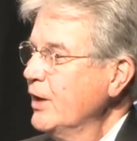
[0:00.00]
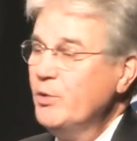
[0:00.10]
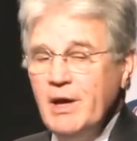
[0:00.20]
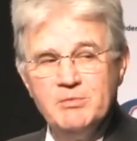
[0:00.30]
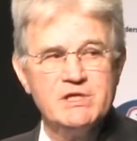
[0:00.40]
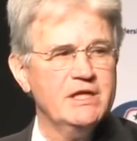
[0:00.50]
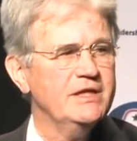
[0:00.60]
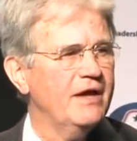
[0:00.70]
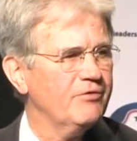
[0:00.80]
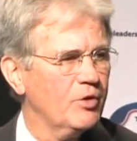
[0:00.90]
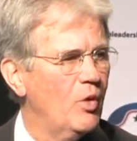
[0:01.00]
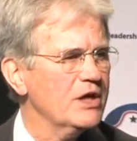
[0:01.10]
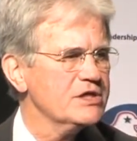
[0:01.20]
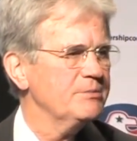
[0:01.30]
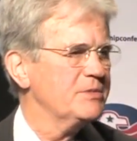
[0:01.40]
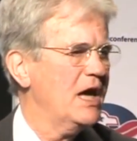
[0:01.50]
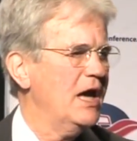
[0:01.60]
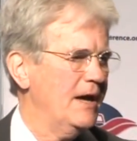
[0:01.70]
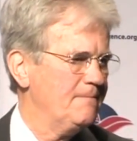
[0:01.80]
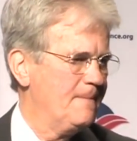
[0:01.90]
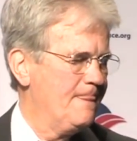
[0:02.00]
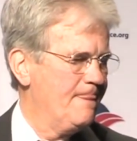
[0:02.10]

And we haven't seen that for quite some time.